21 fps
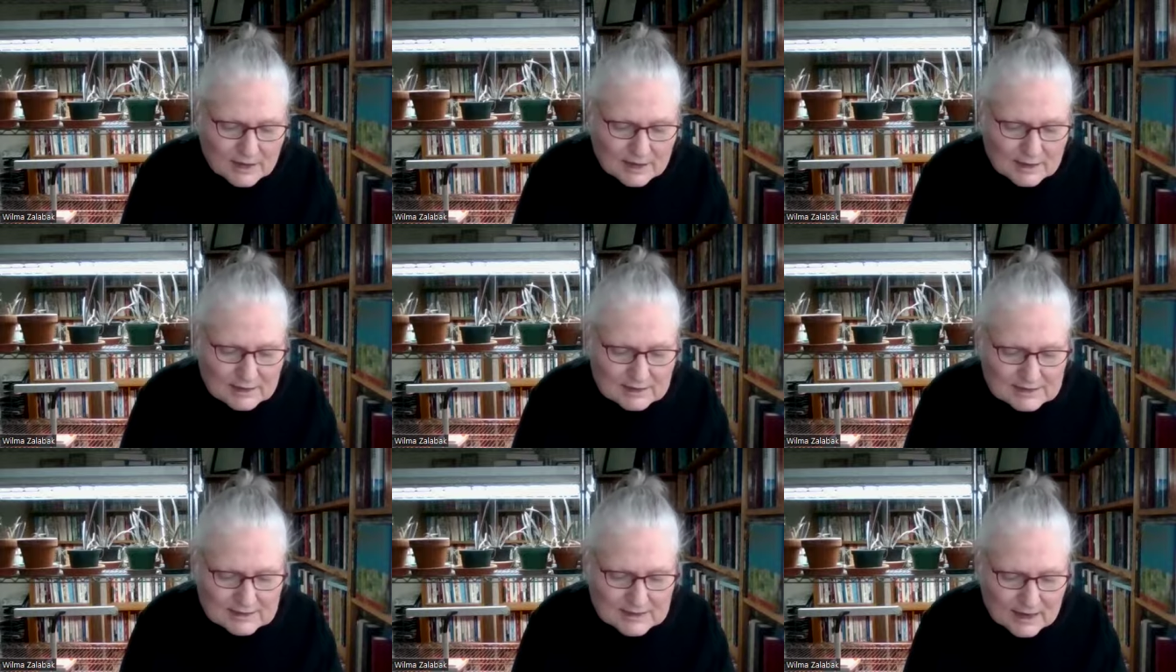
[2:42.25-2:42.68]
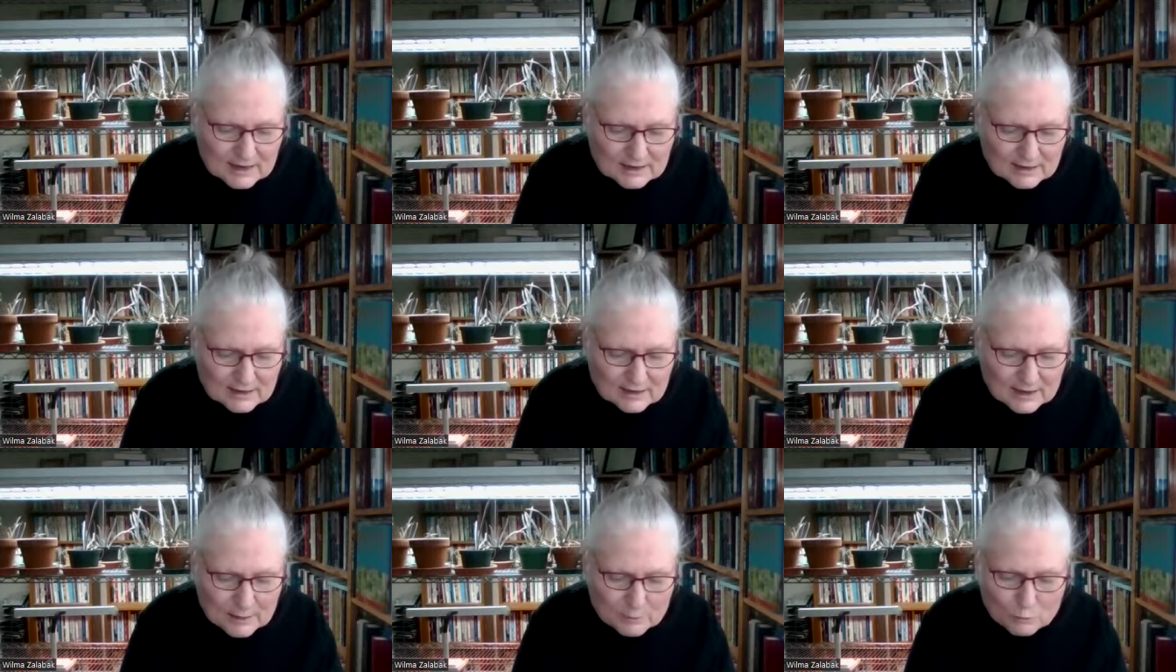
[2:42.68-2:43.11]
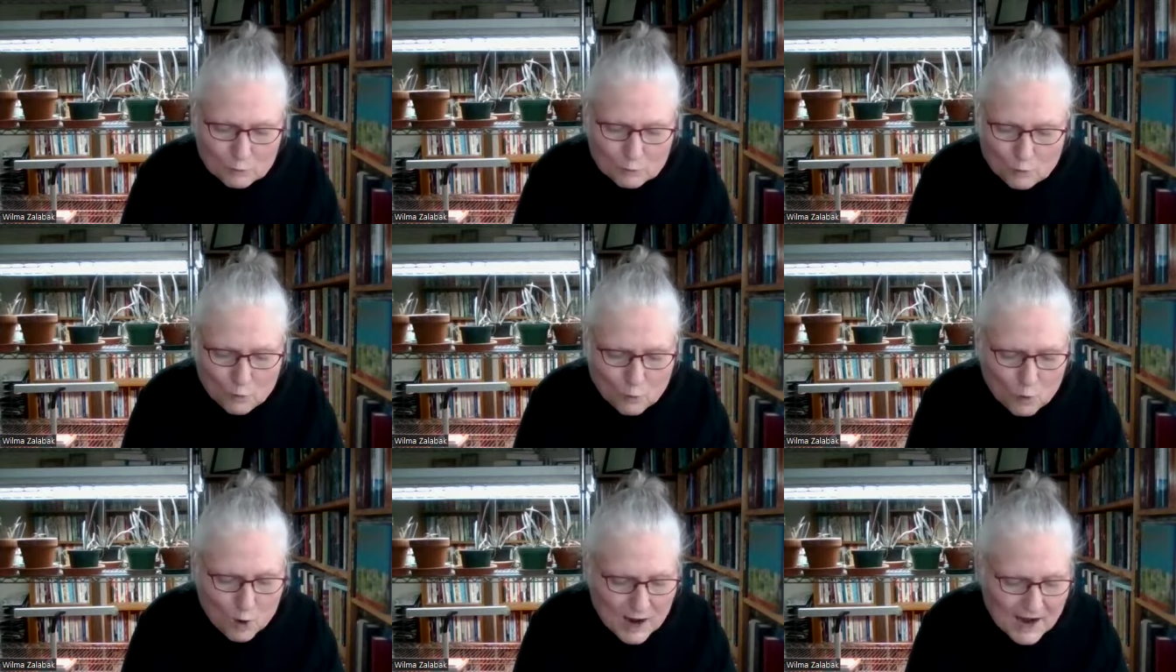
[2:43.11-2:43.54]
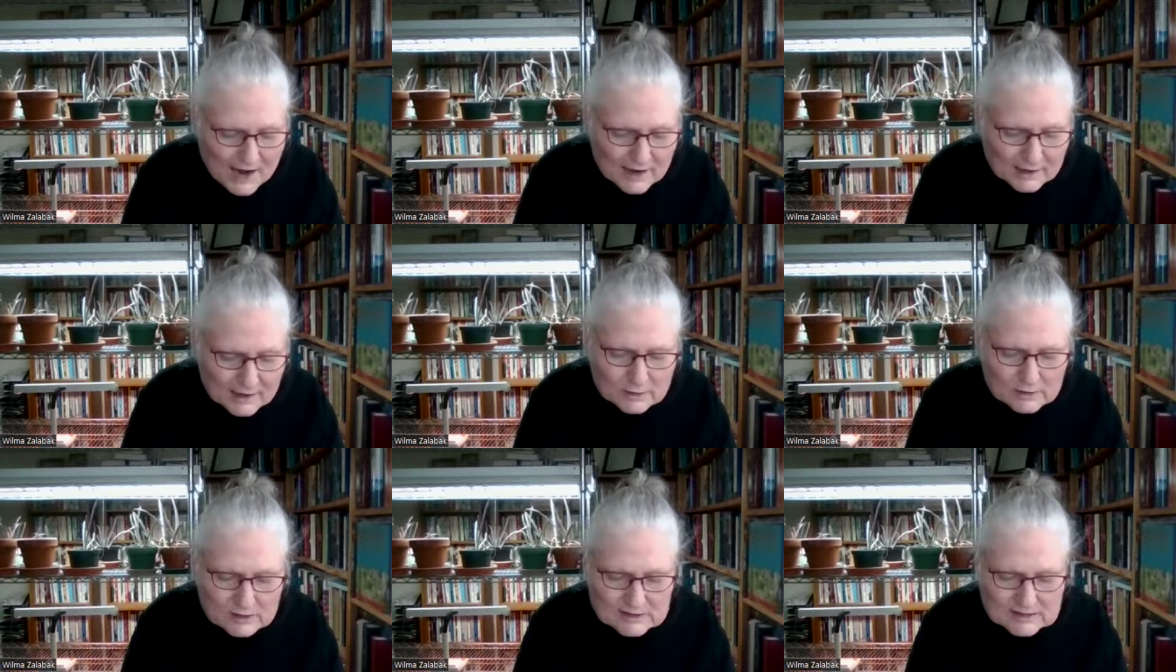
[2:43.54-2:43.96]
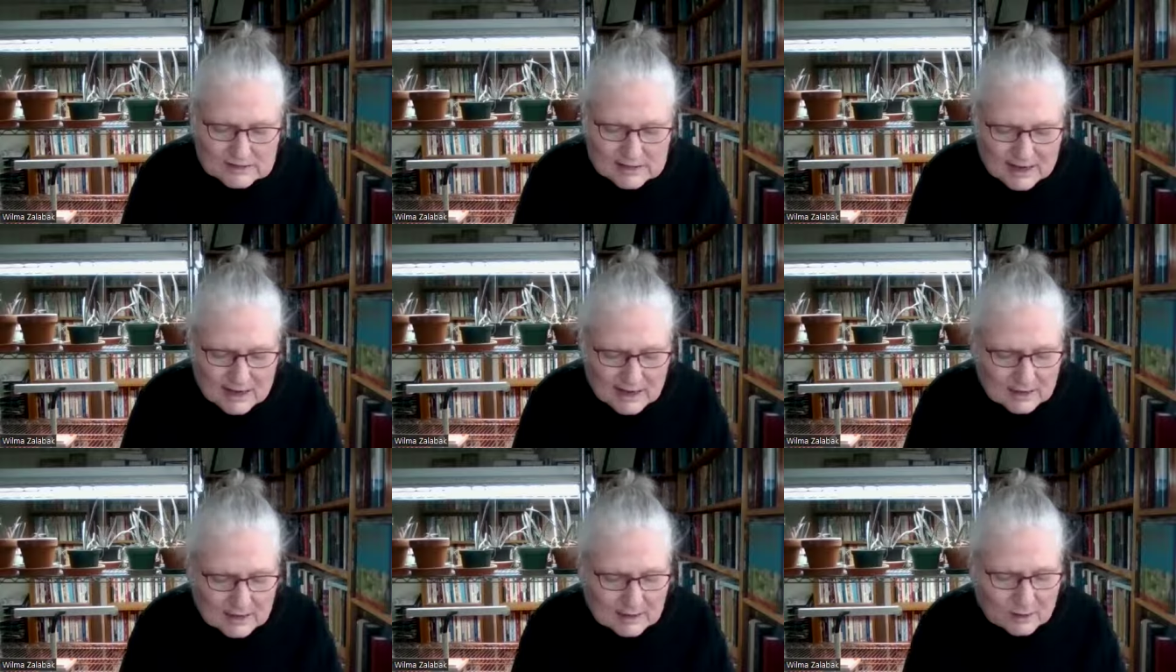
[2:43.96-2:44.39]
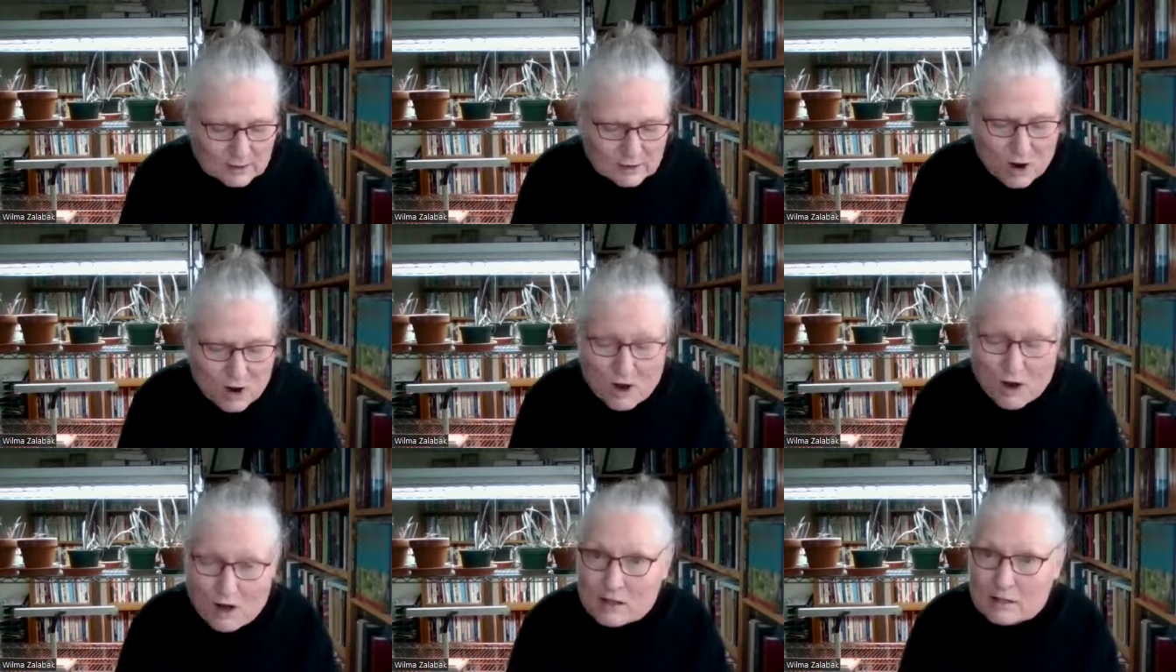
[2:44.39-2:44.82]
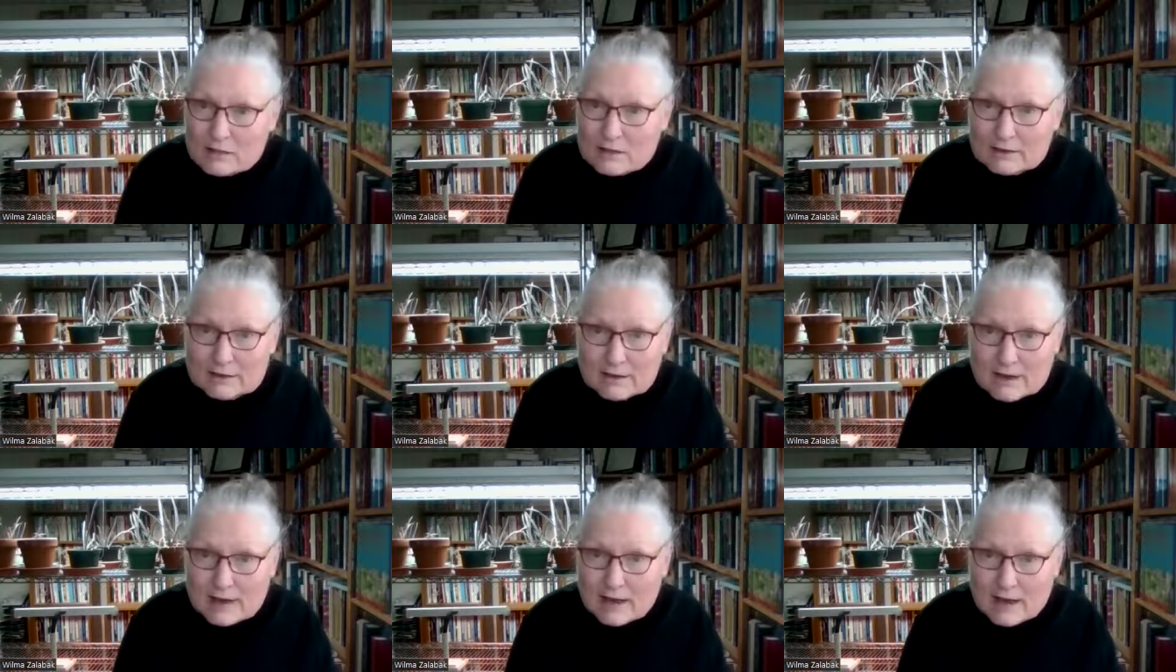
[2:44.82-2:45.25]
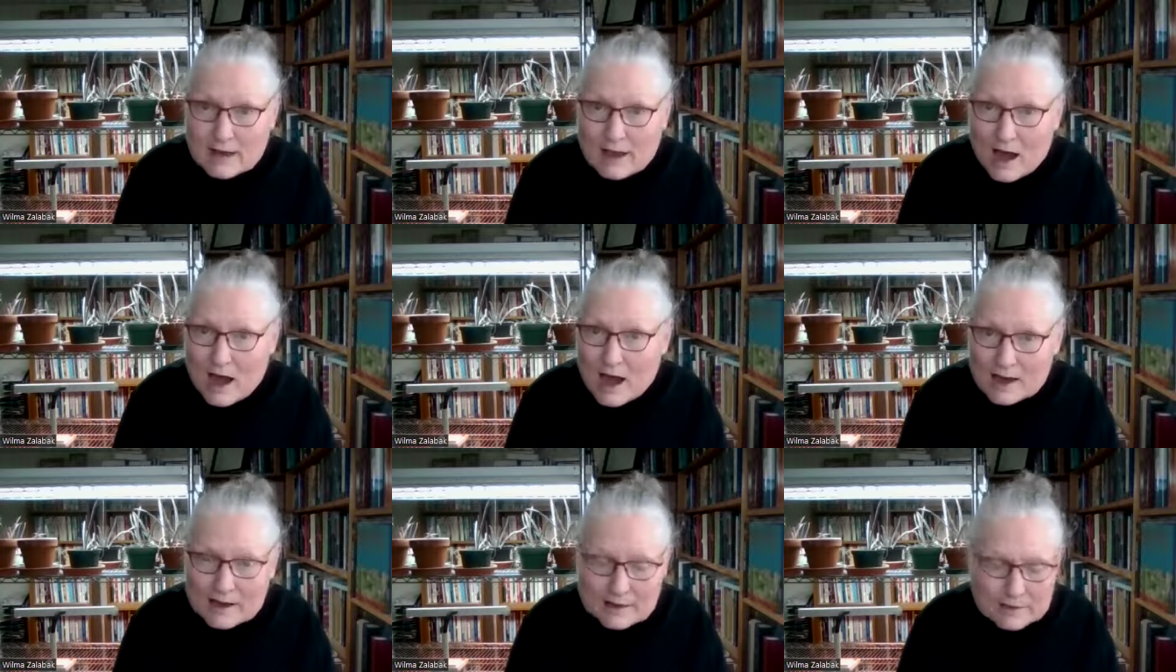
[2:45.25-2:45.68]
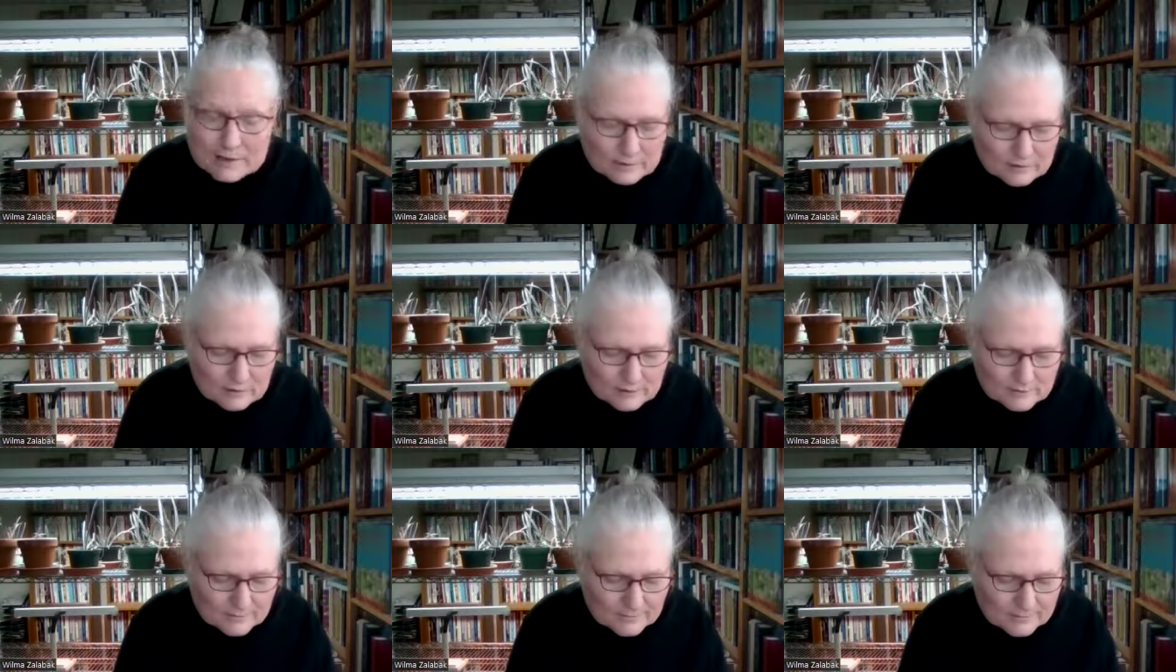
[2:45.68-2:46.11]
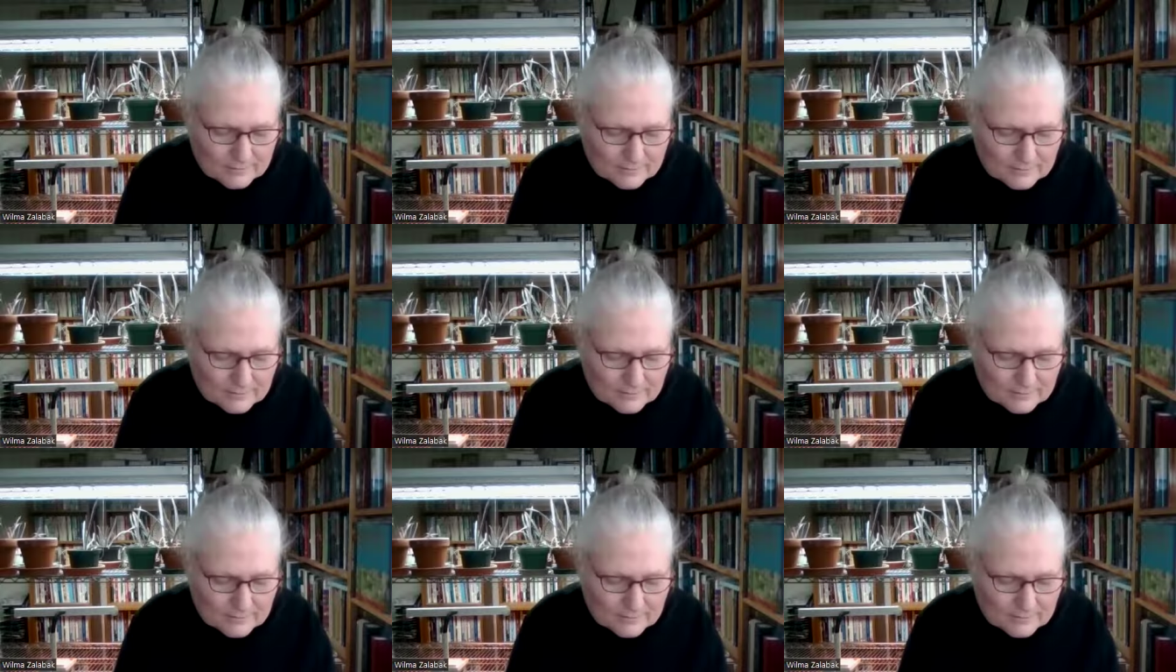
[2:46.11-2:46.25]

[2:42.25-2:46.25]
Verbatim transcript: and said to them, Why do you stand here all the day idle?